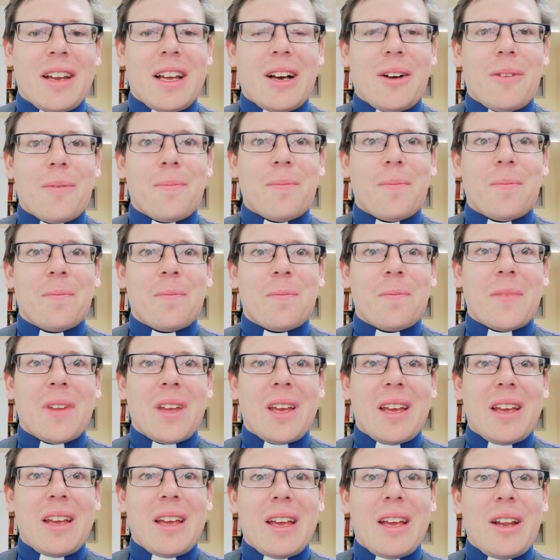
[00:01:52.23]
Now,
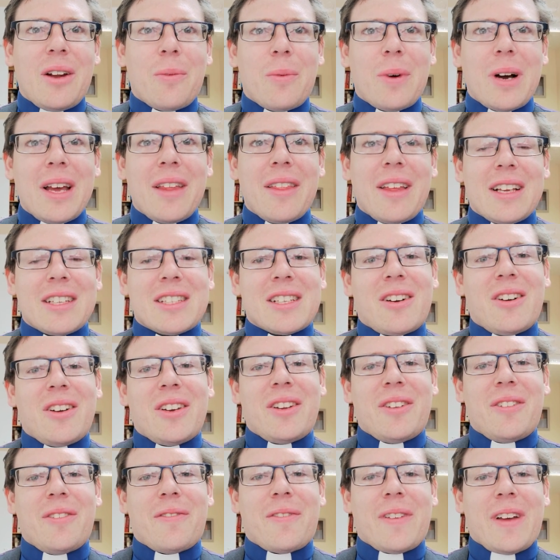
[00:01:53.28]
in a way, that's
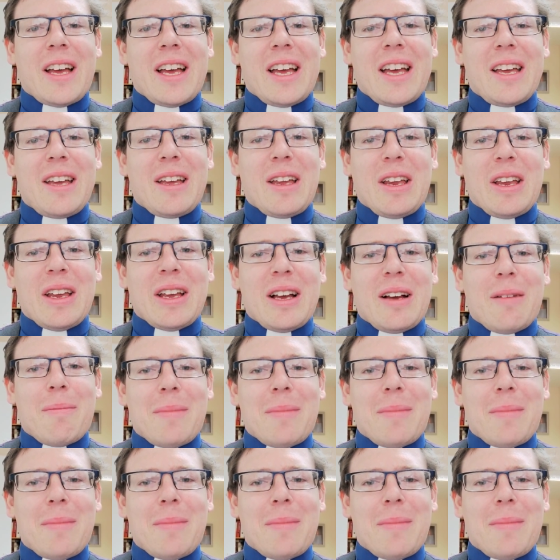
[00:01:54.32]
kind of a,